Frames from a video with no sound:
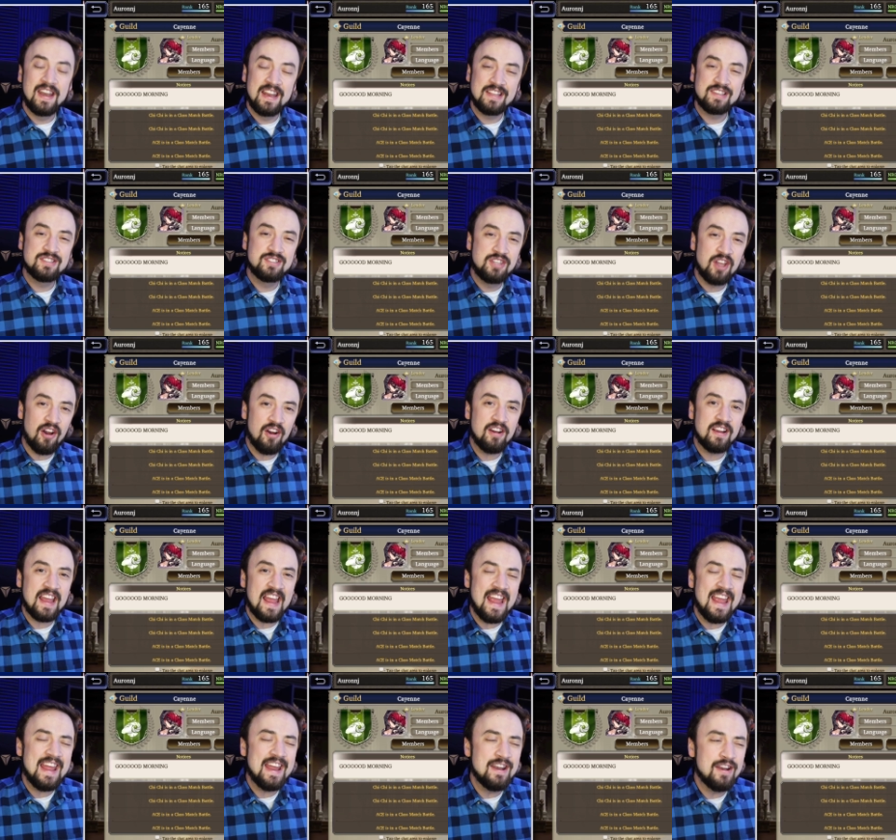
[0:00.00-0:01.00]
and it's
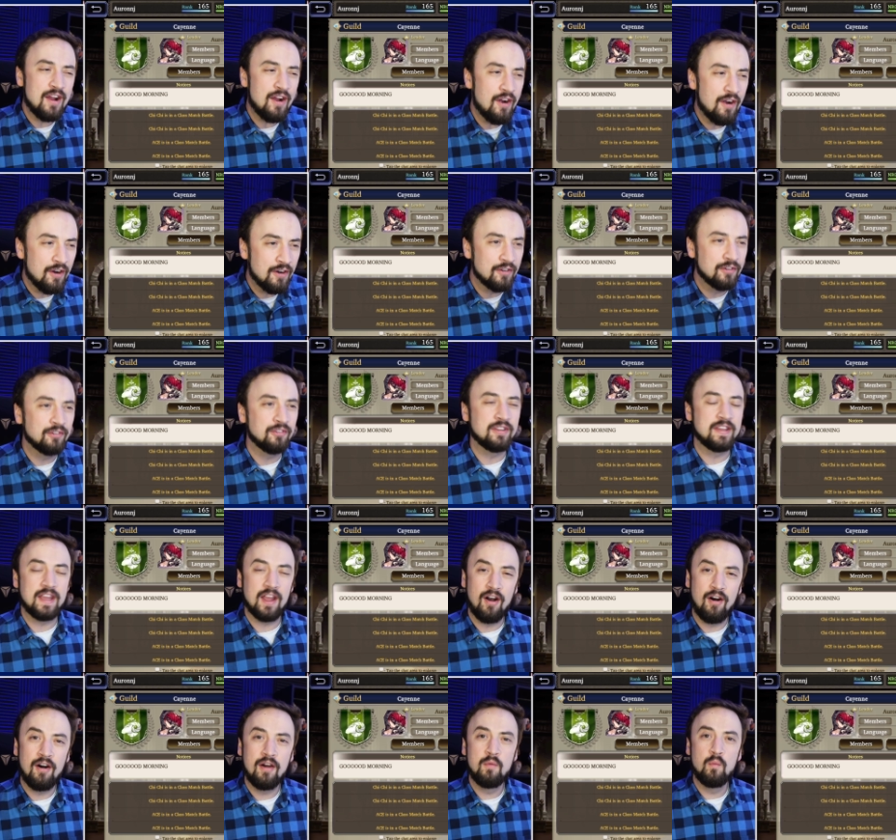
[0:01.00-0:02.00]
dark and
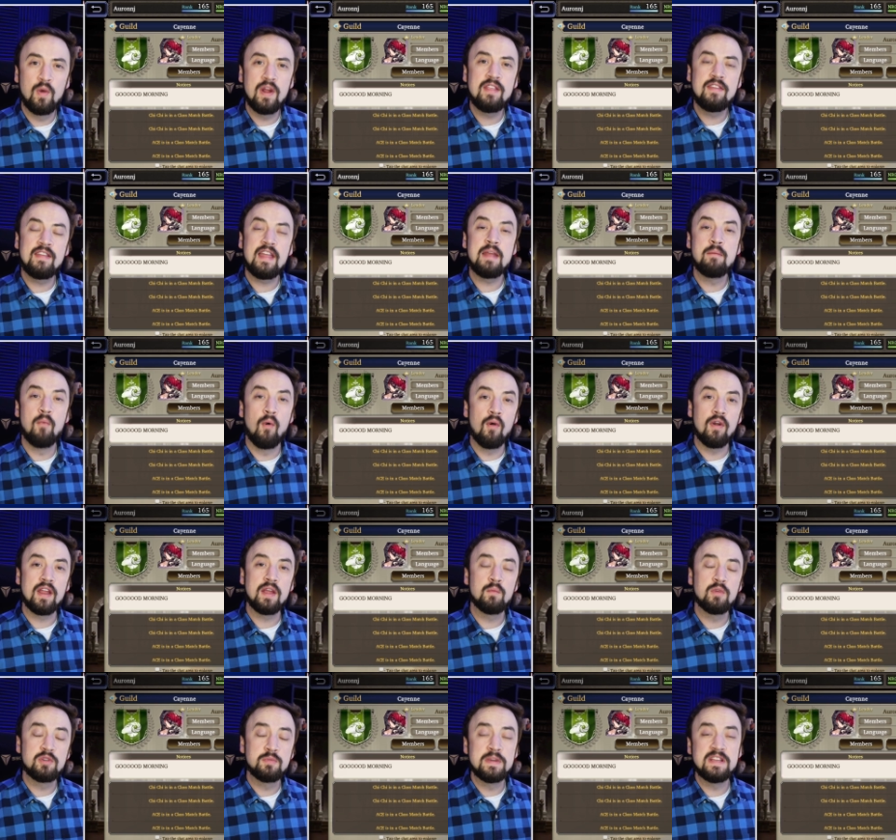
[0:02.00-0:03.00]
early on Wednesday
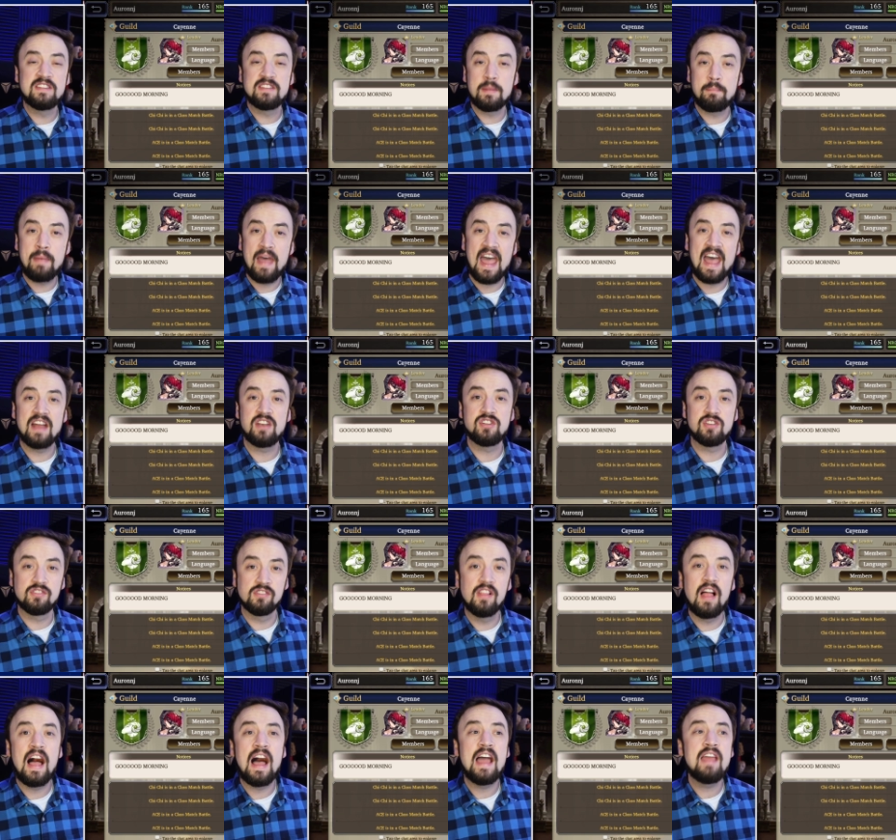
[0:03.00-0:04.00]
morning, which means the patch
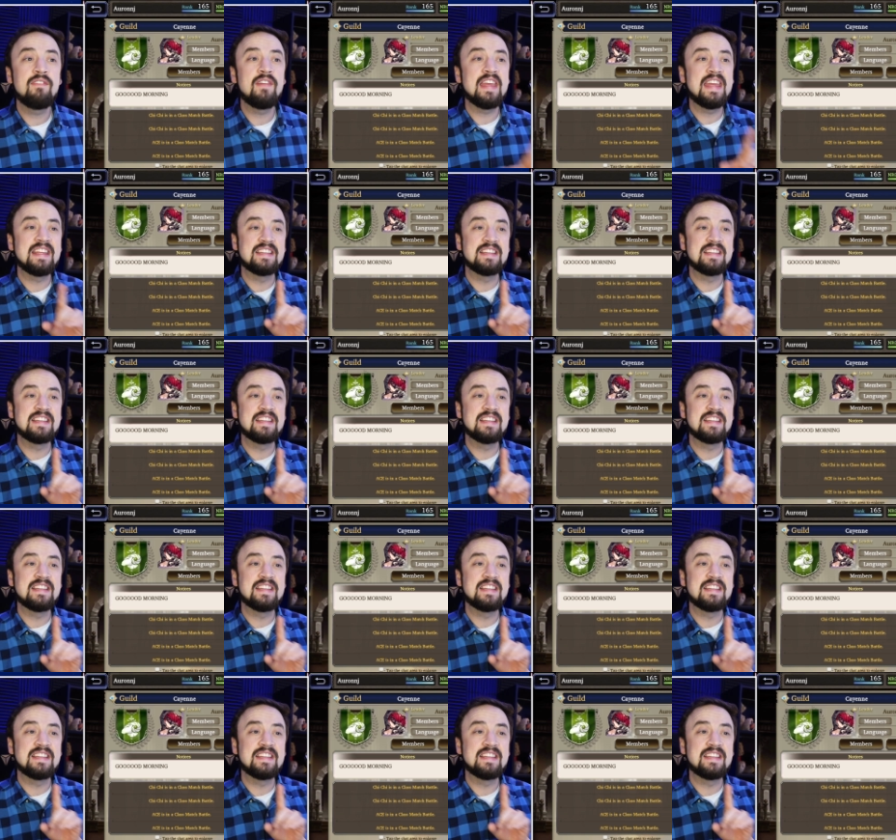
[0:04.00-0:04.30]
is live.